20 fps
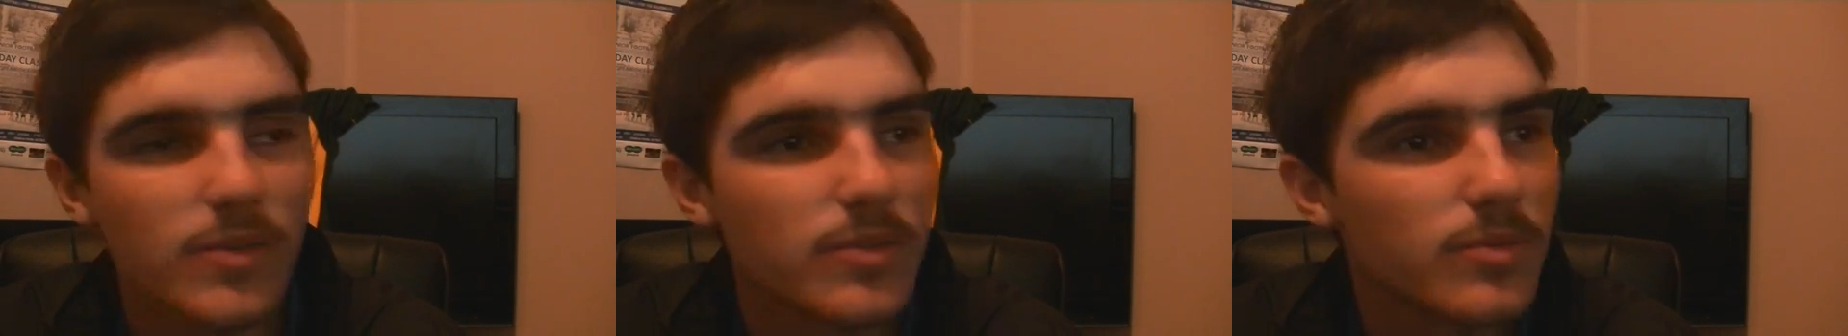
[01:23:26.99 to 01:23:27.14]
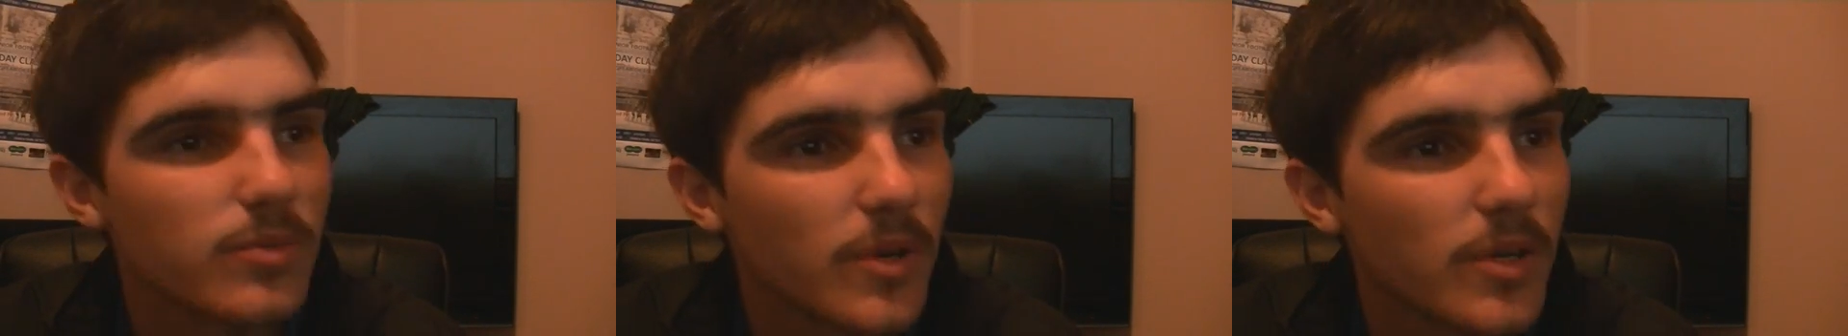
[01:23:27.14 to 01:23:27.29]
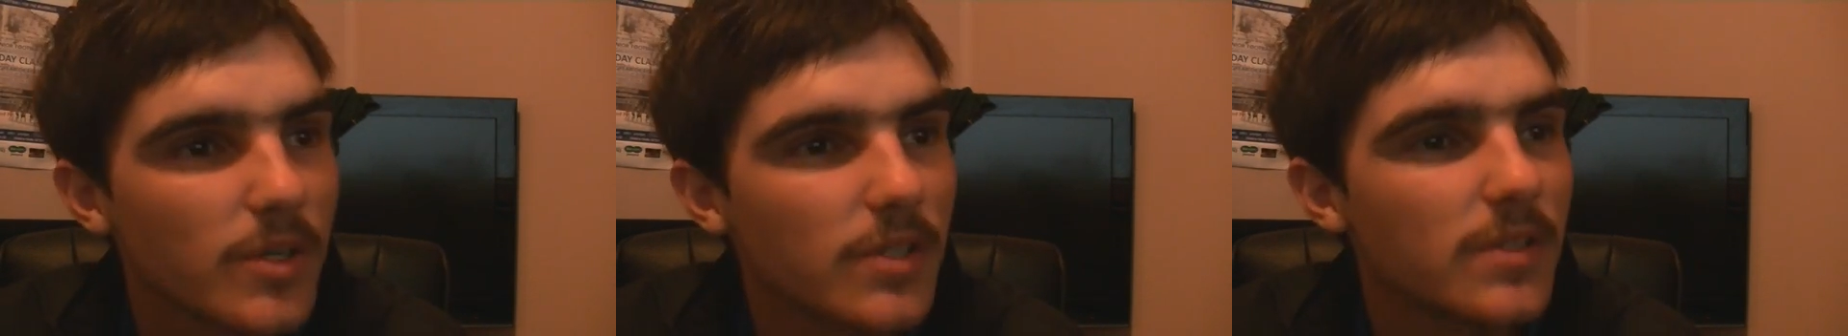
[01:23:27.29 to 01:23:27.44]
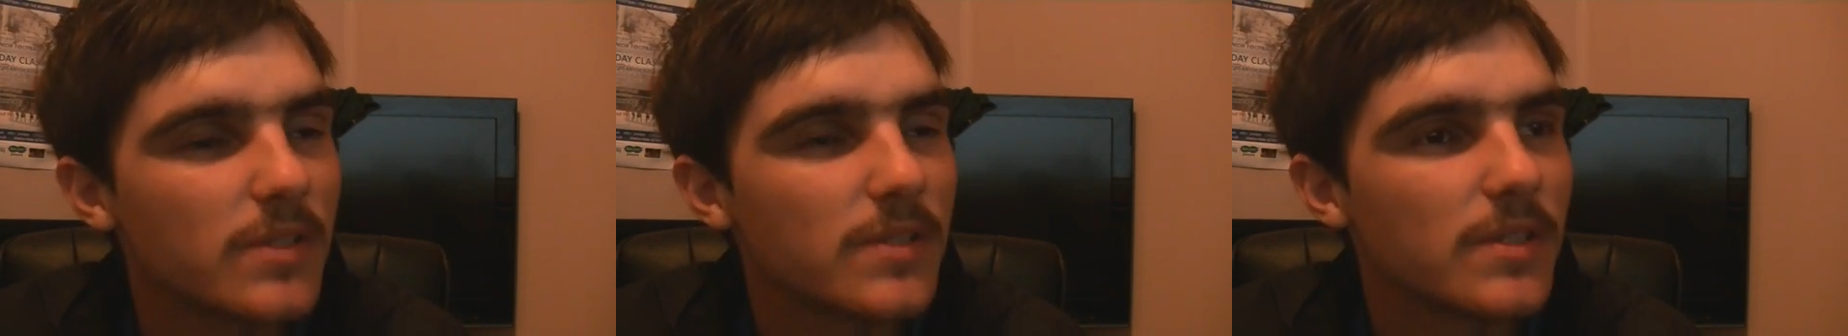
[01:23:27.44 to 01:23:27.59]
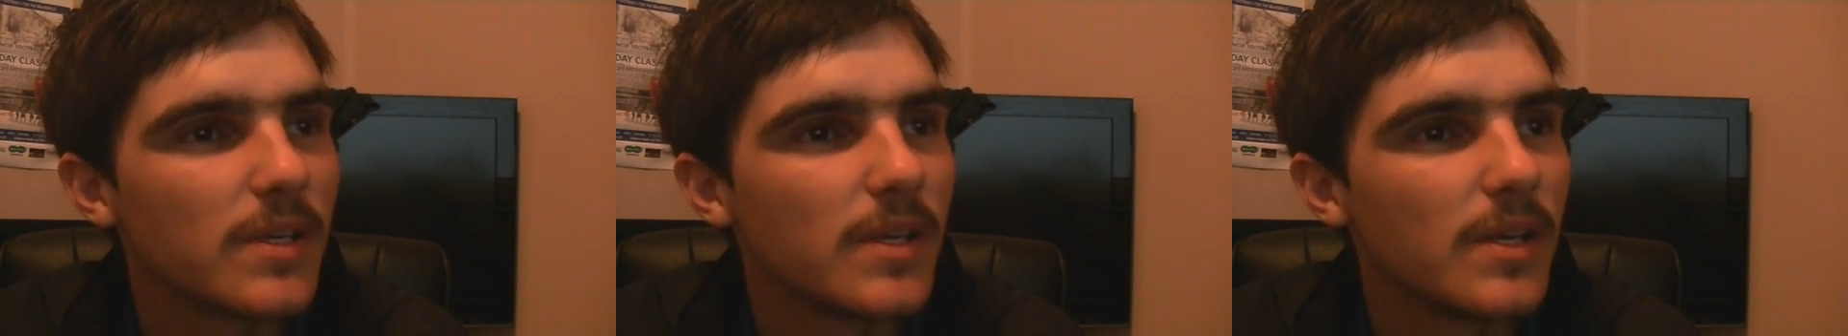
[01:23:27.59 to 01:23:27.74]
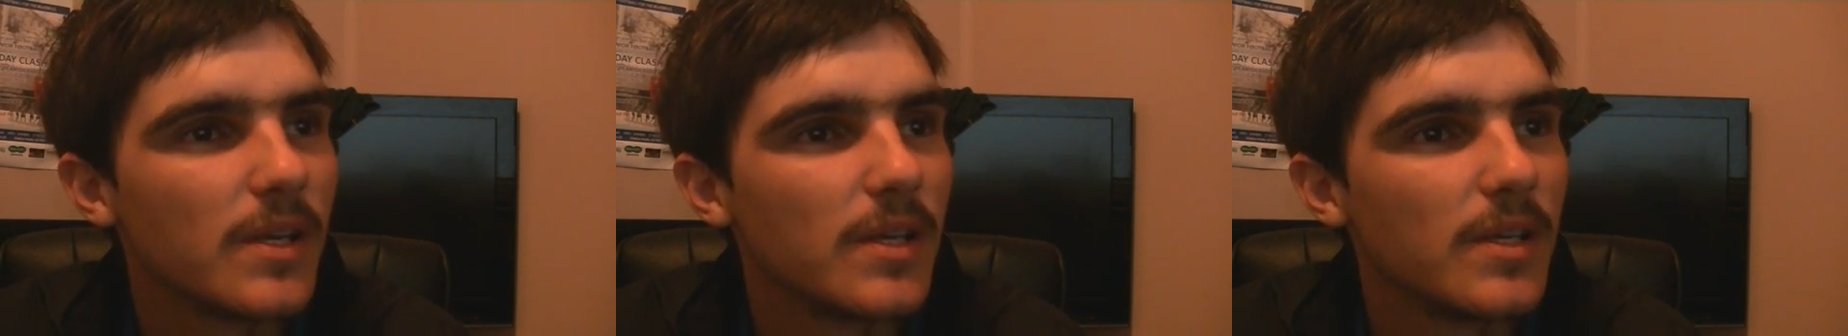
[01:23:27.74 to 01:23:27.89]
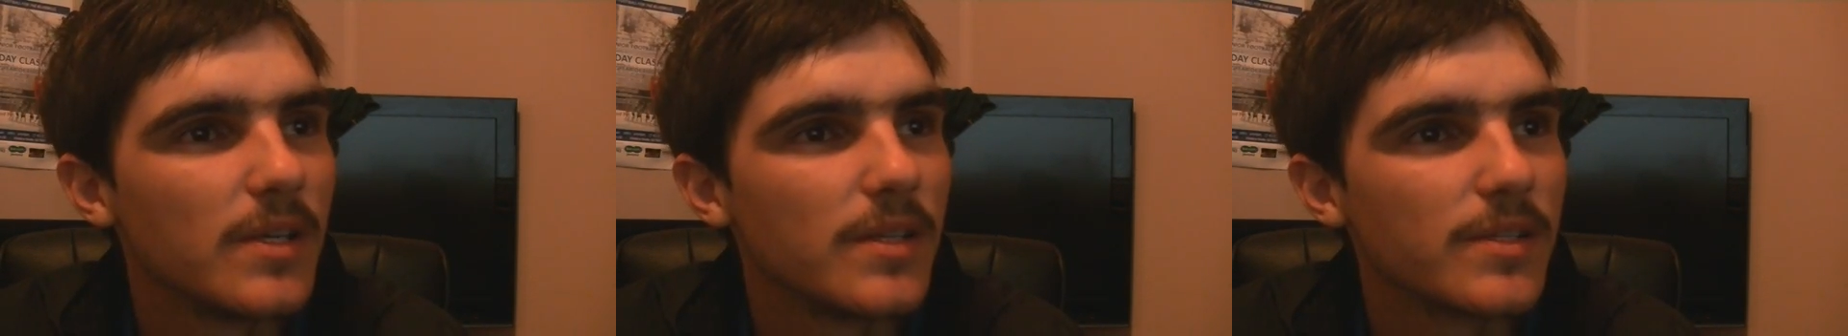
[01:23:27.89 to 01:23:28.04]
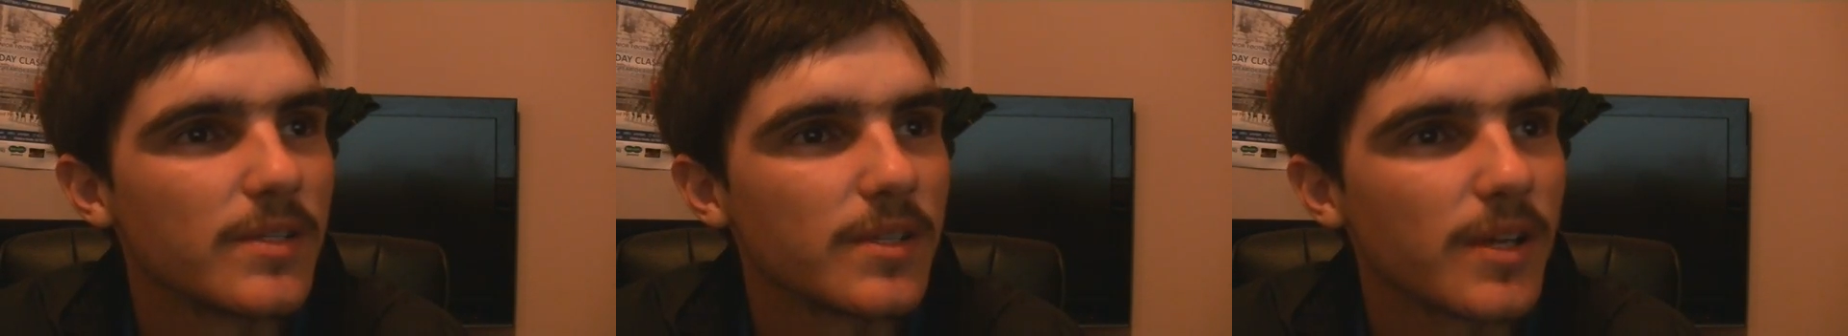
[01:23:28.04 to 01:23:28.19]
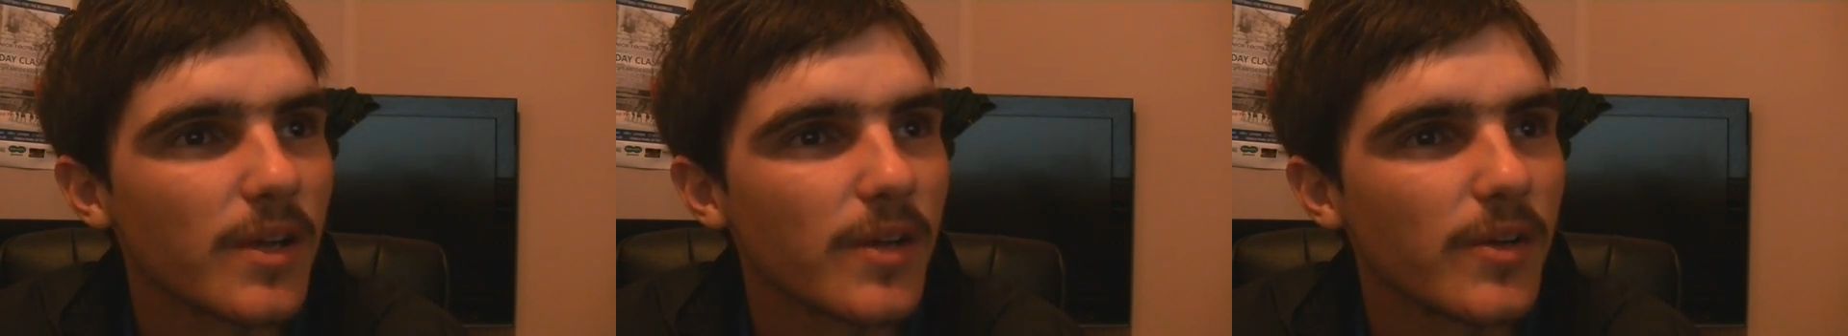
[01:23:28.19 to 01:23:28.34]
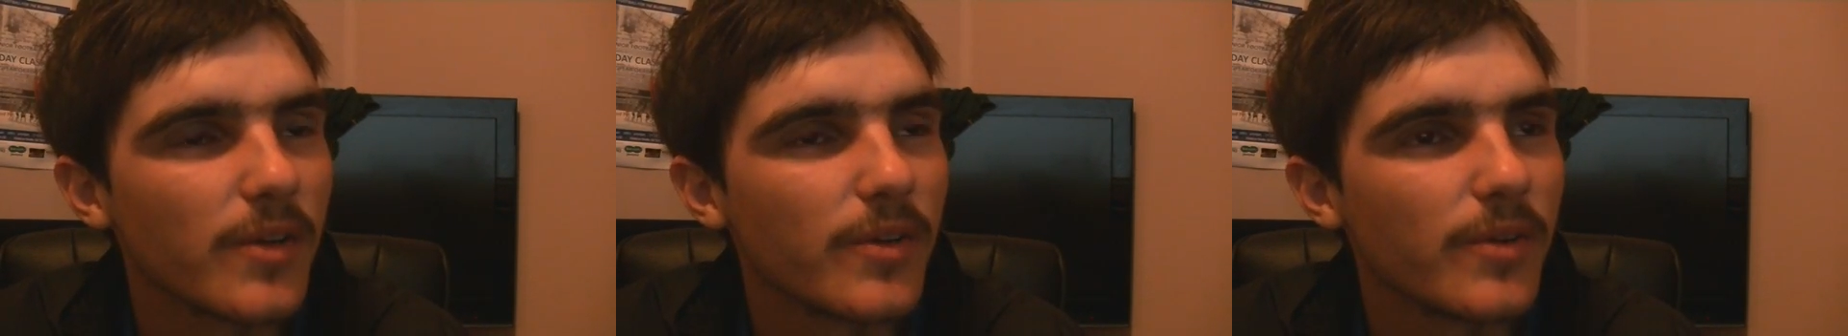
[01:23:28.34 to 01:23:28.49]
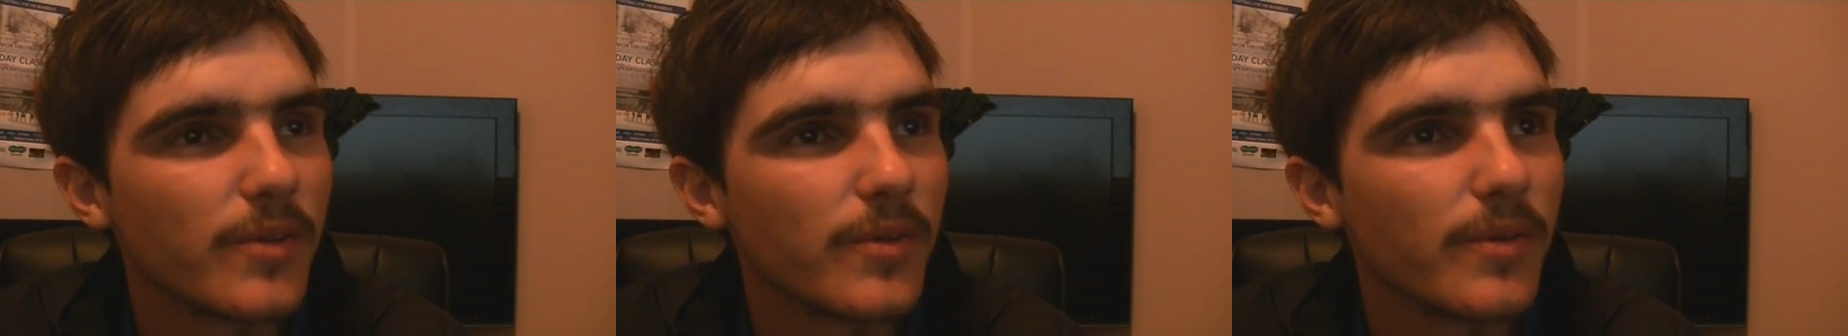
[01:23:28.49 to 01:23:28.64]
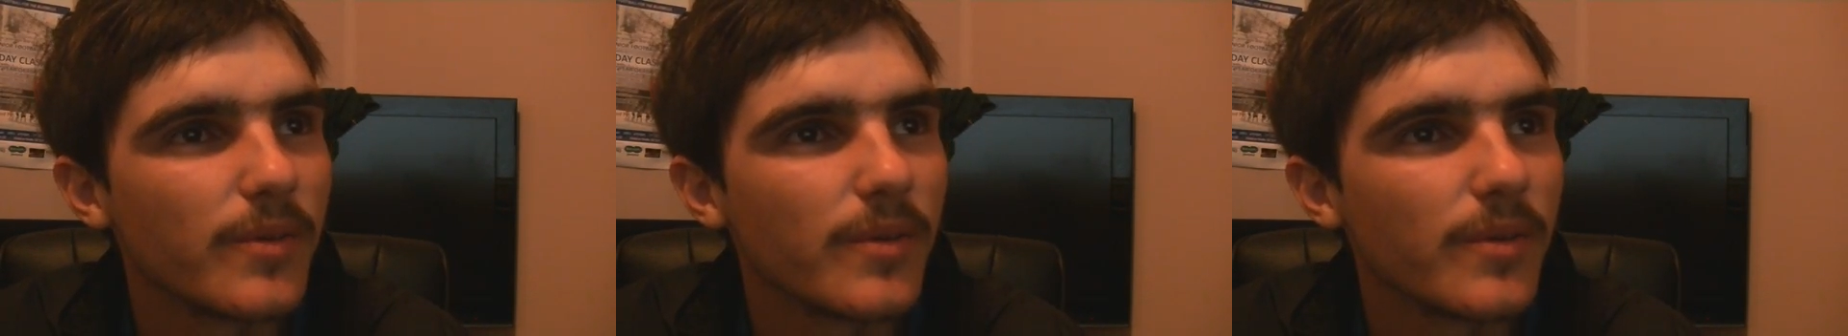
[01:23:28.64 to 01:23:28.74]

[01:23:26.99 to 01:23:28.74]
Swans, and